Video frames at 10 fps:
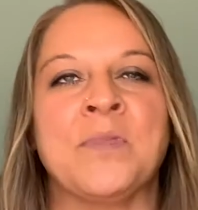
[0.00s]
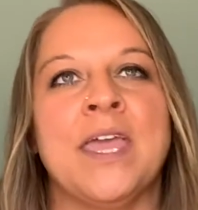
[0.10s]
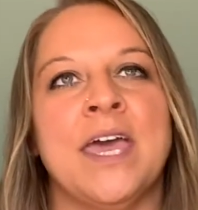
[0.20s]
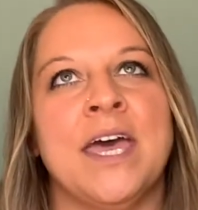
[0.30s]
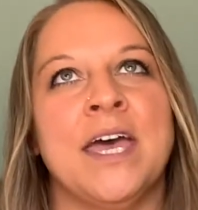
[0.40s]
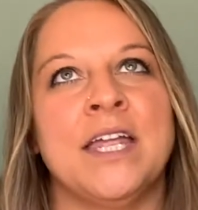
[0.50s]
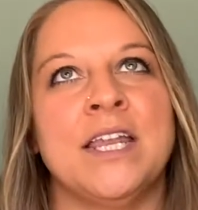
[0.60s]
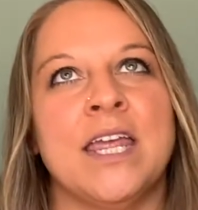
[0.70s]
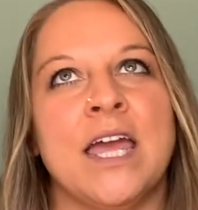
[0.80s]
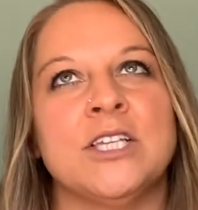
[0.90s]
And
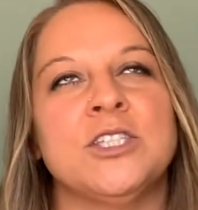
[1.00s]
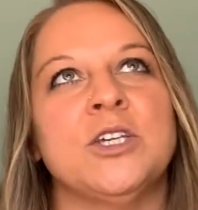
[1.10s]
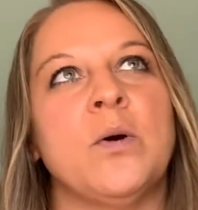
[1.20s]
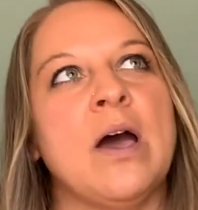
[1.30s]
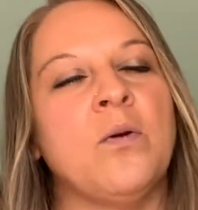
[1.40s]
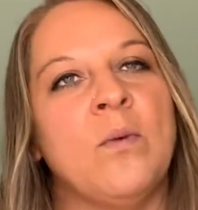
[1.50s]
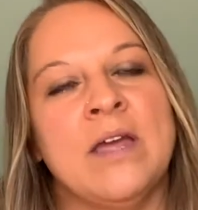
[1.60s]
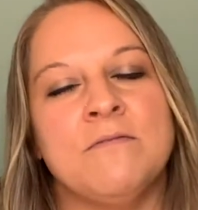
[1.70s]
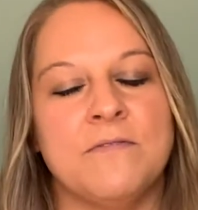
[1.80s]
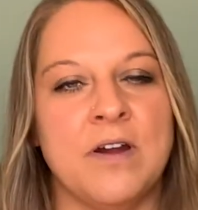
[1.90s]
so I
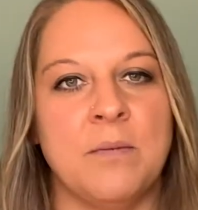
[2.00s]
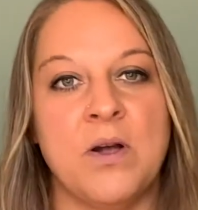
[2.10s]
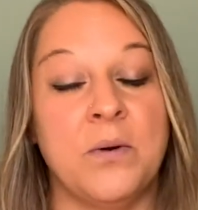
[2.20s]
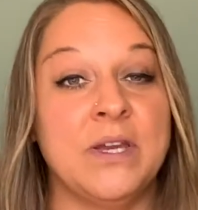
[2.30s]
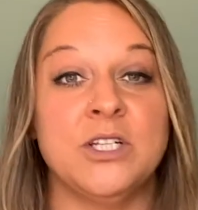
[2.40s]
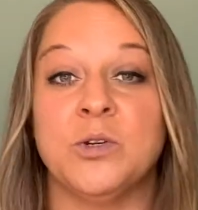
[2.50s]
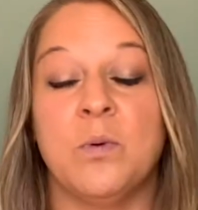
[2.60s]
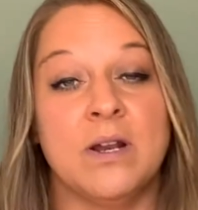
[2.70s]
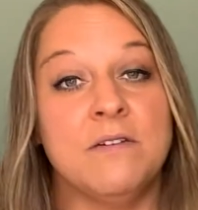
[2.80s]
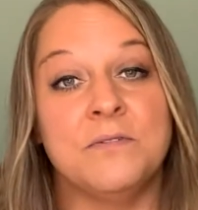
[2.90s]
went from going
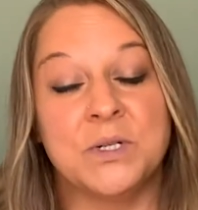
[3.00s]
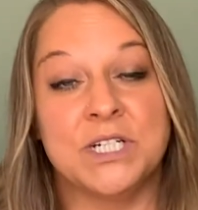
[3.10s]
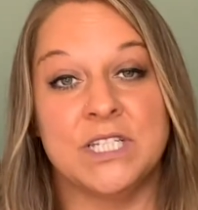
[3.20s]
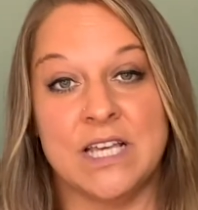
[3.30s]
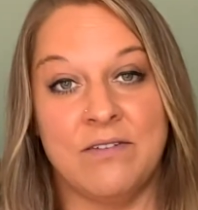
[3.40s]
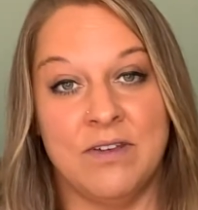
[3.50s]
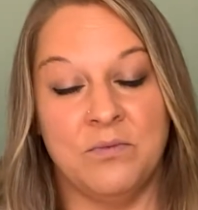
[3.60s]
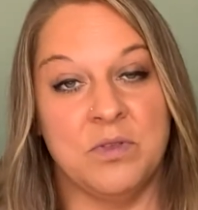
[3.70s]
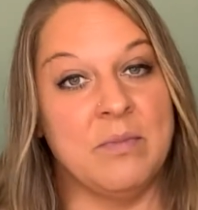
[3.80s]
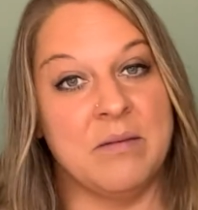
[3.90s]
24/7
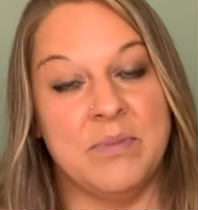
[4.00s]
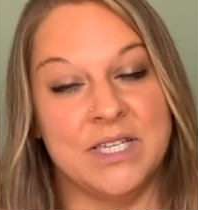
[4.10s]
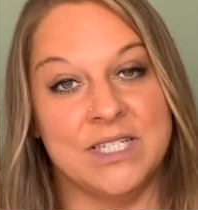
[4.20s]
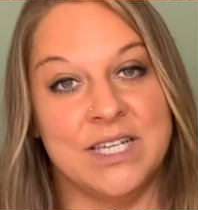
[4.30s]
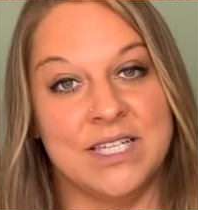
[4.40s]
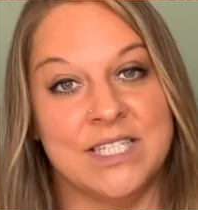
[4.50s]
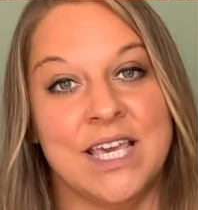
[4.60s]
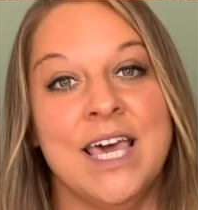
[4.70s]
with my business